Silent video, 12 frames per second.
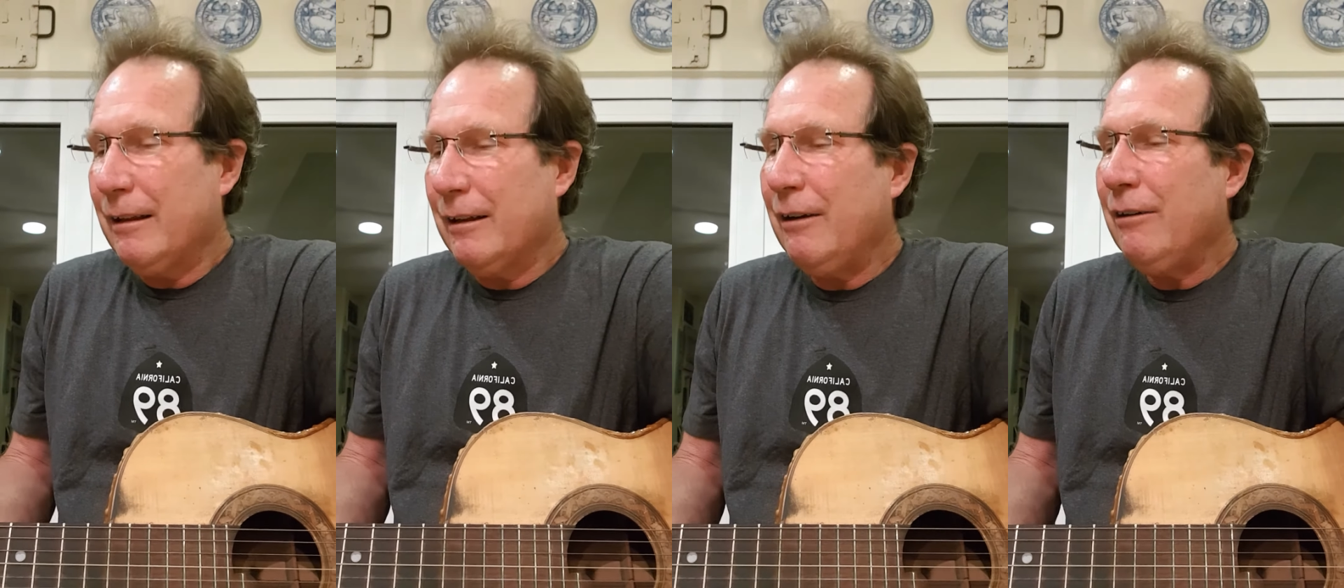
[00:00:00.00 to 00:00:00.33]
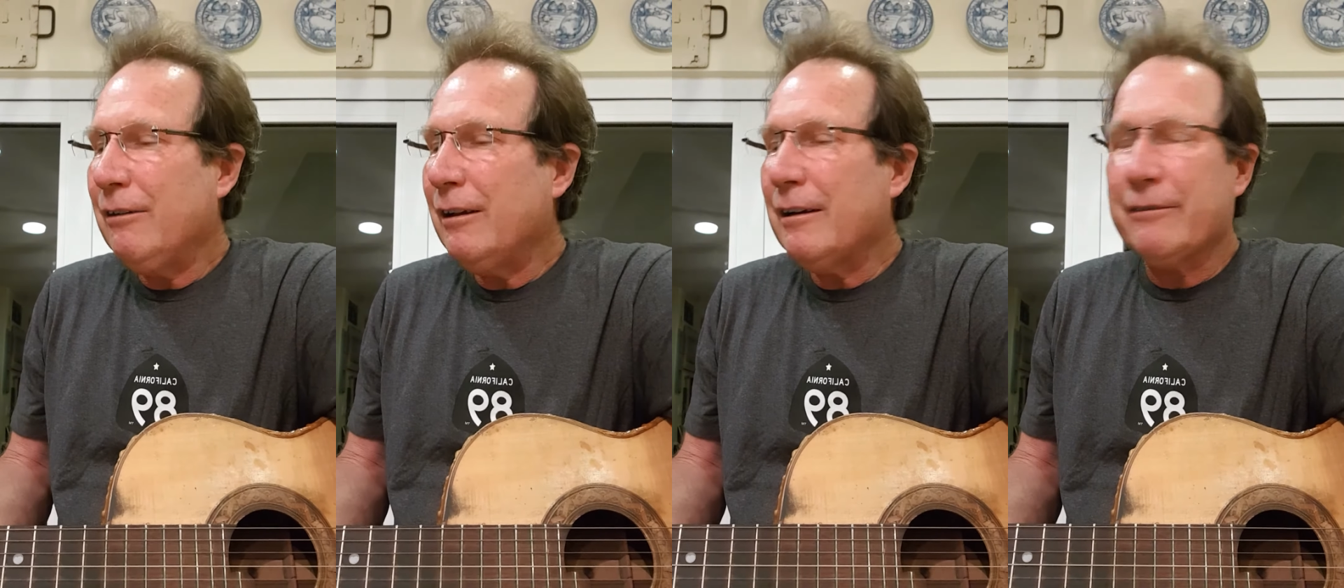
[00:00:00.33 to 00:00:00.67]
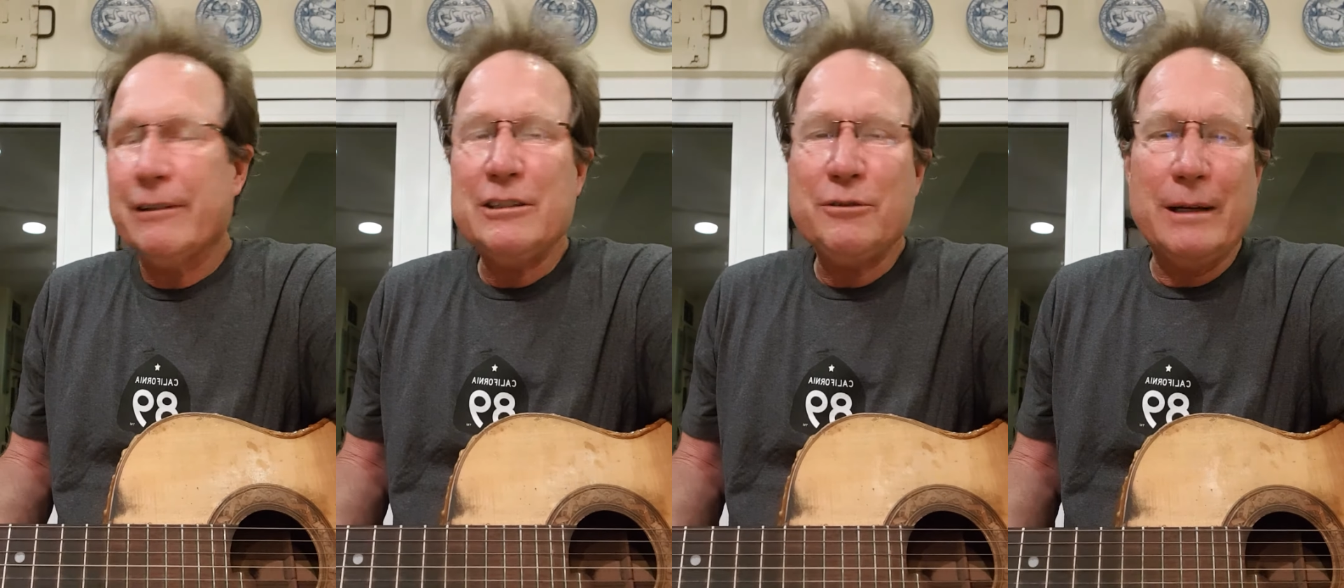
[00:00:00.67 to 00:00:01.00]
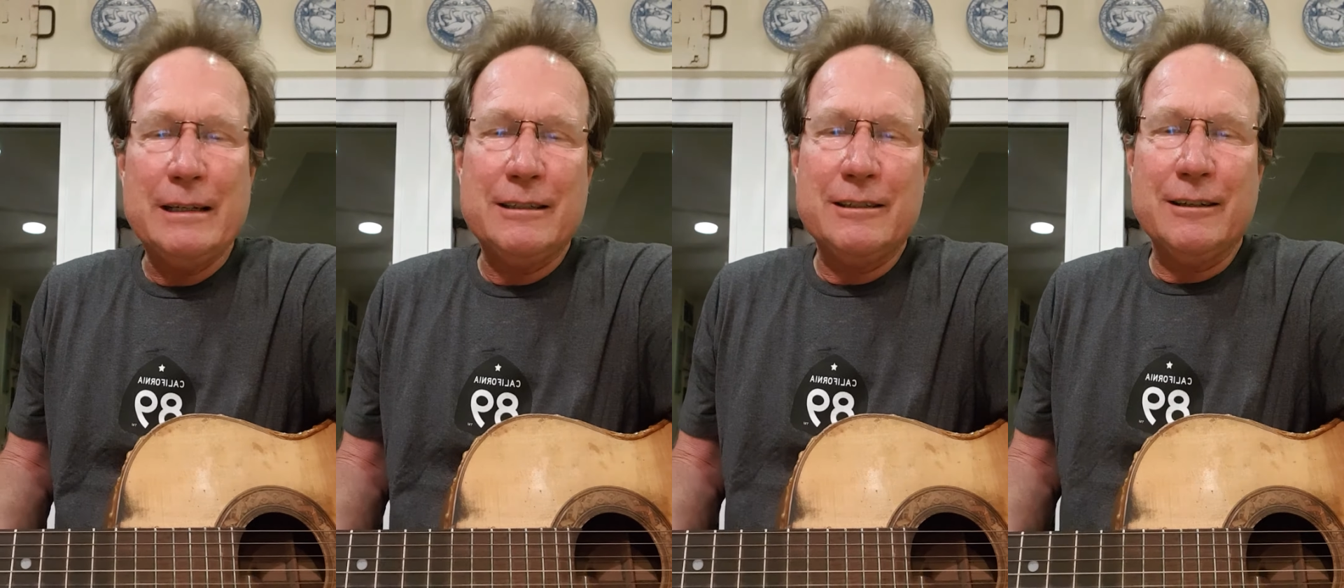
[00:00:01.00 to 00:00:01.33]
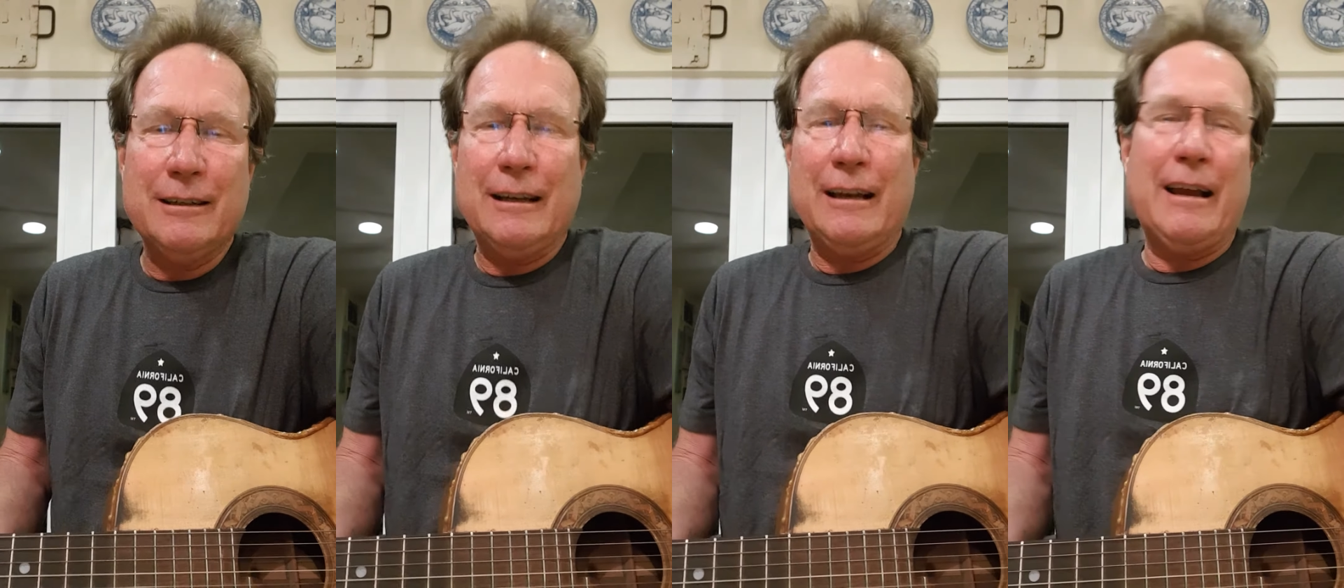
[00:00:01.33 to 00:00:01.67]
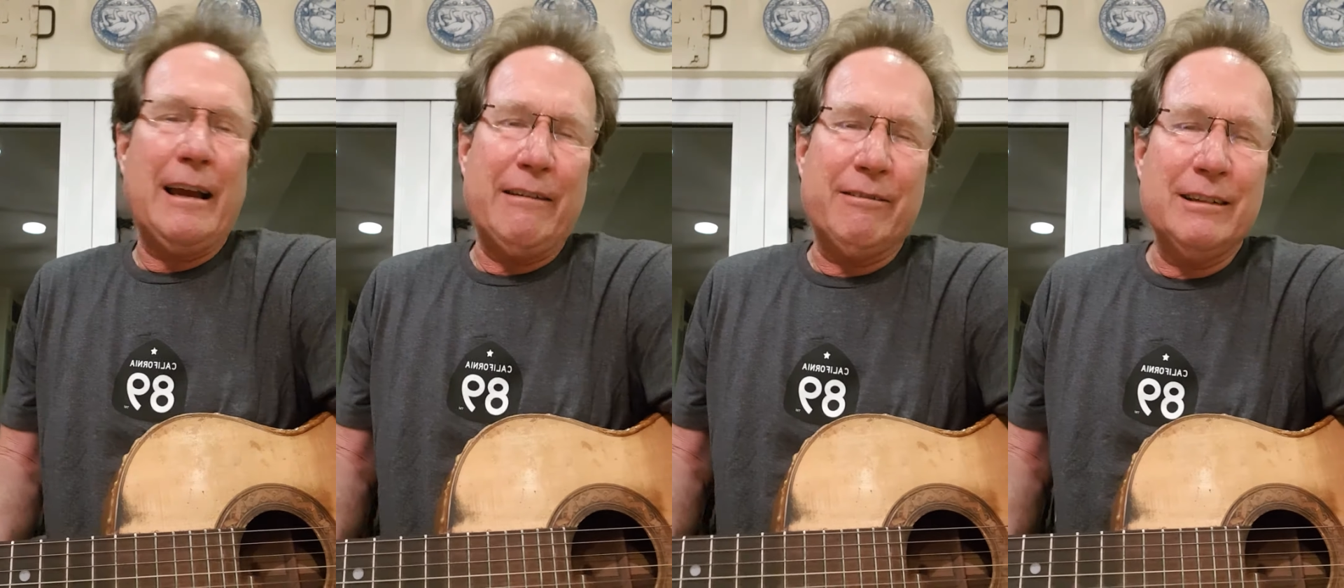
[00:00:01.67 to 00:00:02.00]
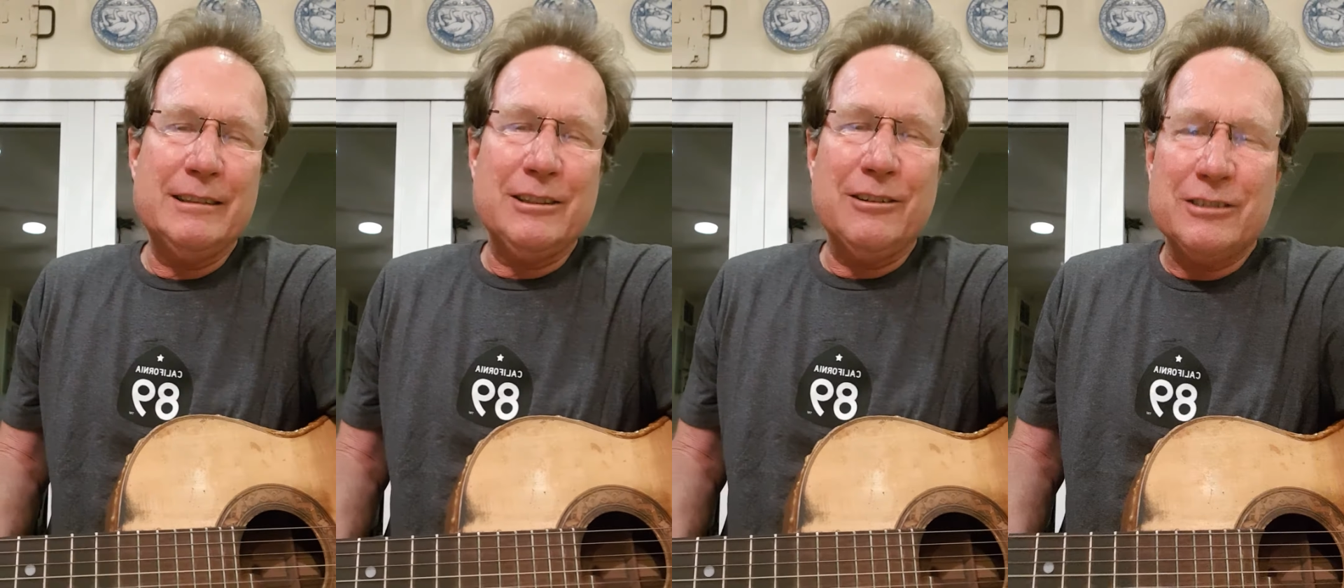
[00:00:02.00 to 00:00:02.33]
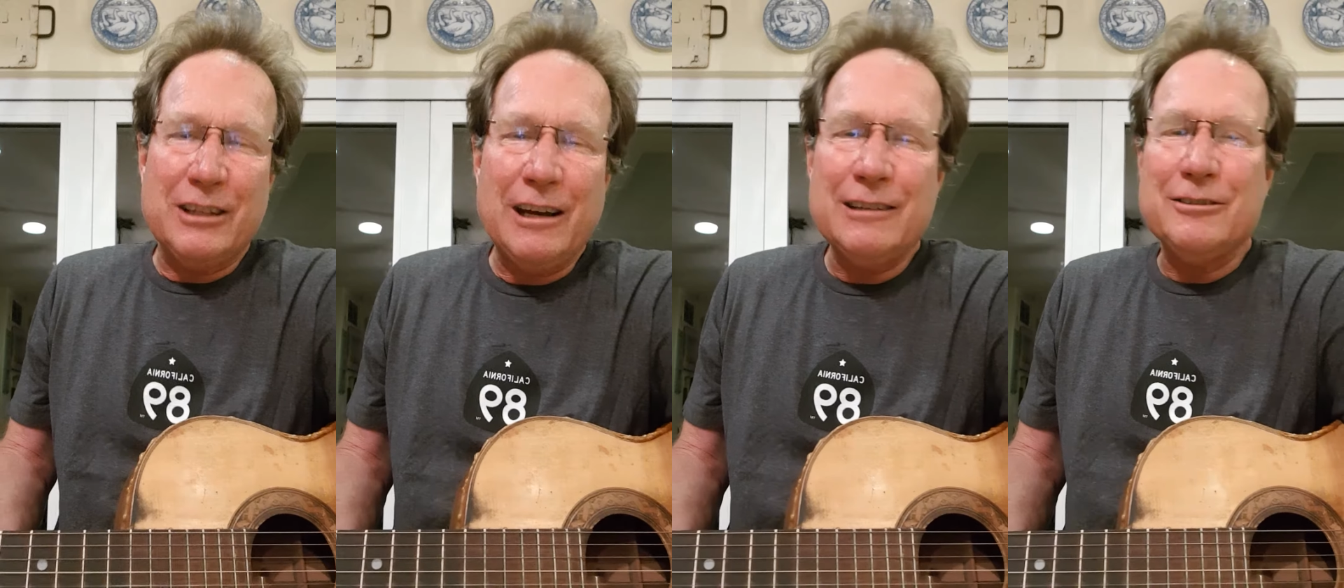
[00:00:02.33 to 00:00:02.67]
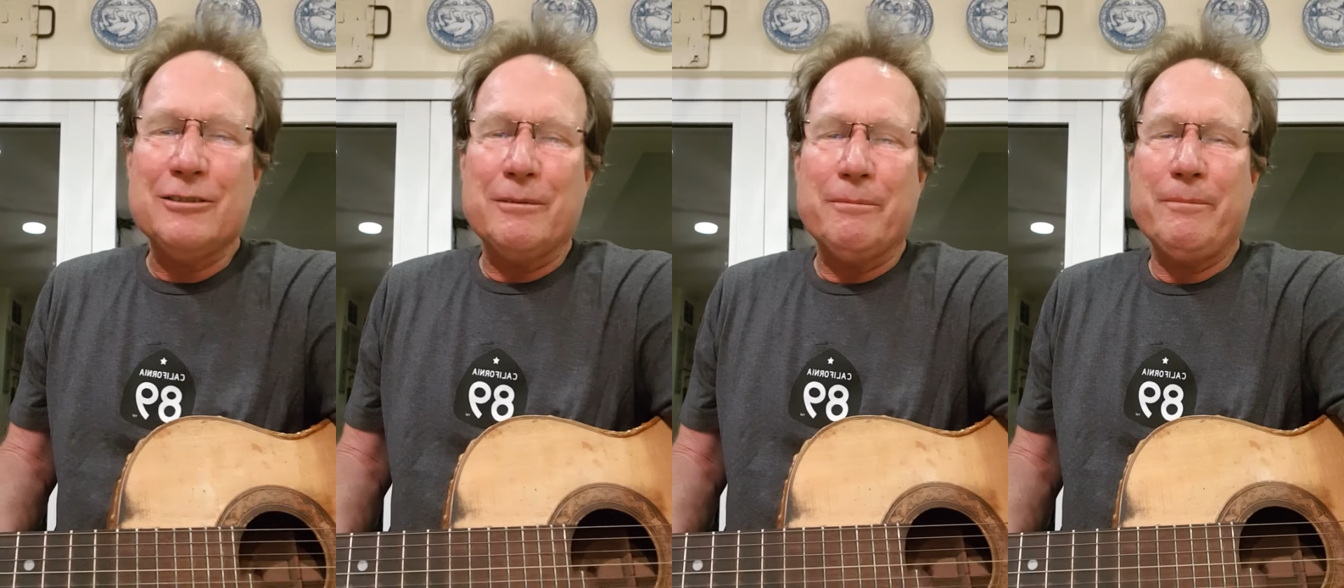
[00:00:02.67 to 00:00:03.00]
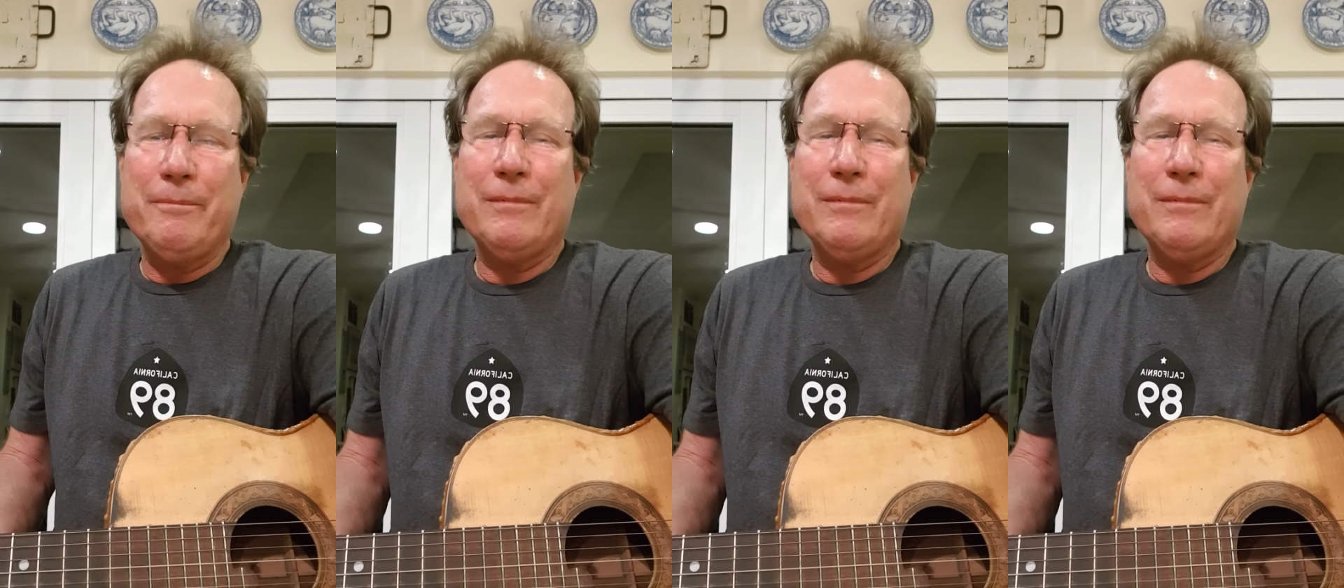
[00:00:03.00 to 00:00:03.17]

oh, look, Ridgway's still alive. Let's go talk to him.